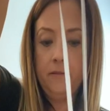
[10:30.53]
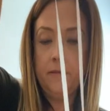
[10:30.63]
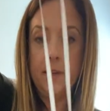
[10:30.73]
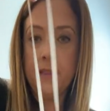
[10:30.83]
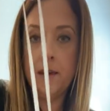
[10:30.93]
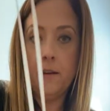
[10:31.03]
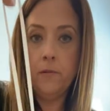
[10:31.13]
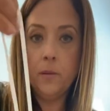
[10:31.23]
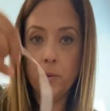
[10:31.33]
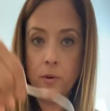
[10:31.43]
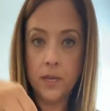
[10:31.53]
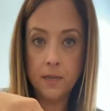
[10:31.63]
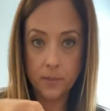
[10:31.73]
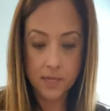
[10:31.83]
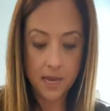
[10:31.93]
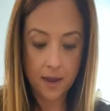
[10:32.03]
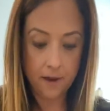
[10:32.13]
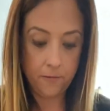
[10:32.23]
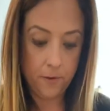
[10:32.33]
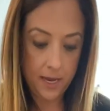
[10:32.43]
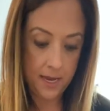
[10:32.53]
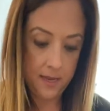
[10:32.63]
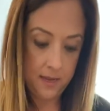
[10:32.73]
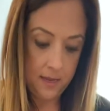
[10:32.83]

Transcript: find the halfway point, put that halfway